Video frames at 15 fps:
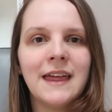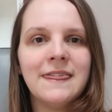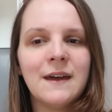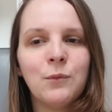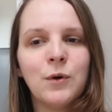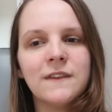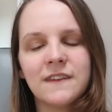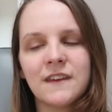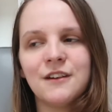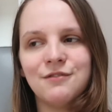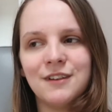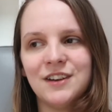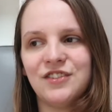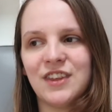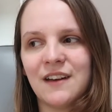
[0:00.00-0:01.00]
and then once I
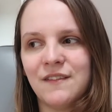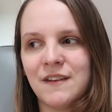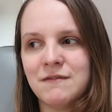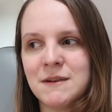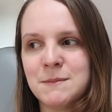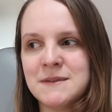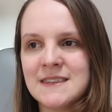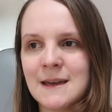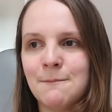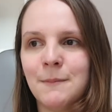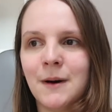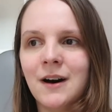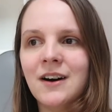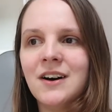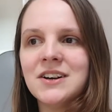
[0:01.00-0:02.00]
reached that 50%
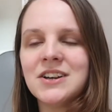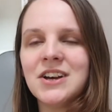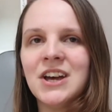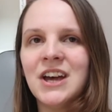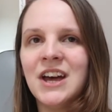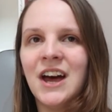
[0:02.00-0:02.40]
mark,